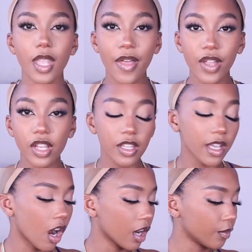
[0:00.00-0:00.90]
Now I look
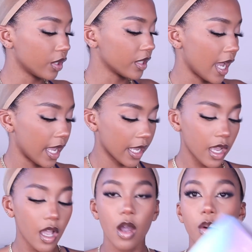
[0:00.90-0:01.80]
like a hard-boiled
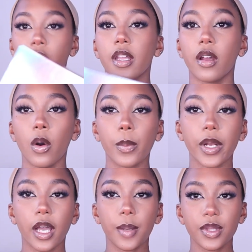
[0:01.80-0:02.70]
egg. We're gonna
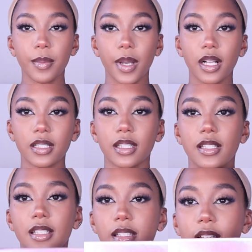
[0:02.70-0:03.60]
open up the box that
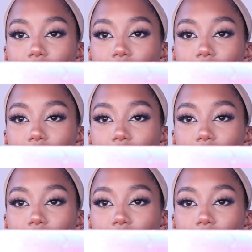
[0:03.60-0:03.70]
they sent